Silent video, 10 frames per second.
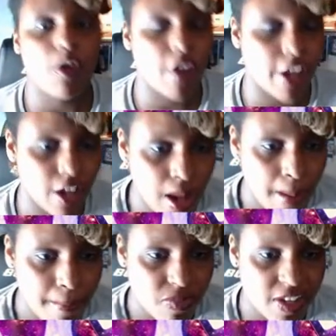okay,
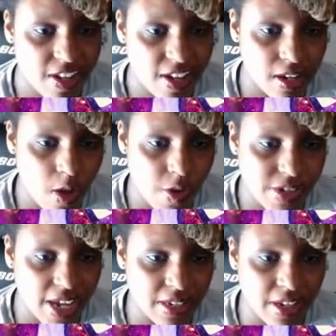get close
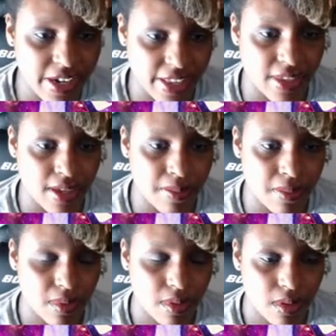and look at
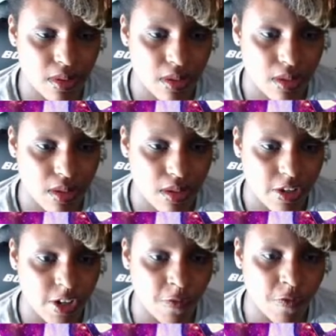them.
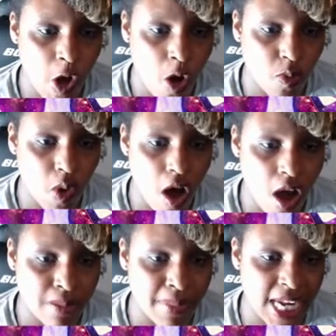Your phone will
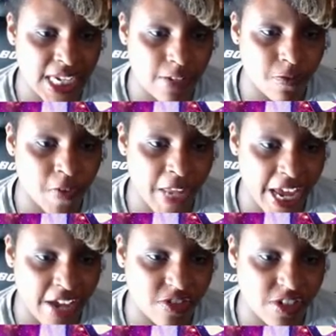automatically
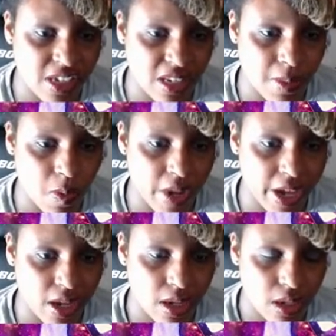flash and send them
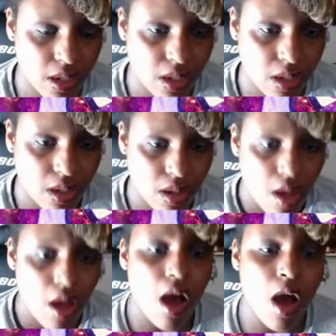away.
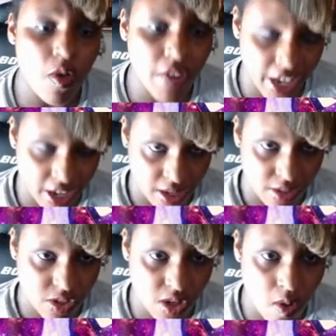Okay,
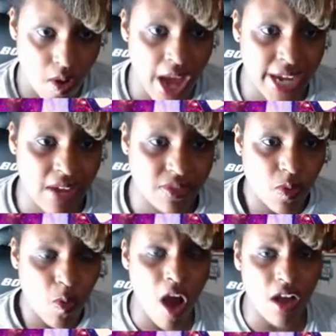so I have to
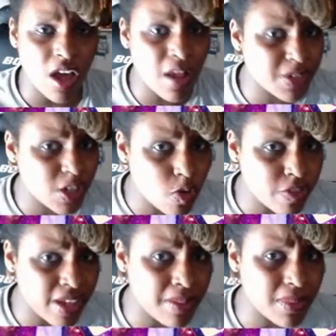walk up to
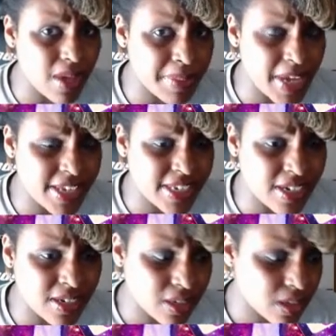them, I'm
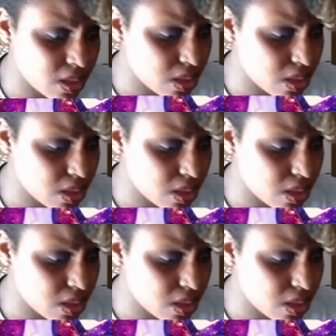guessing?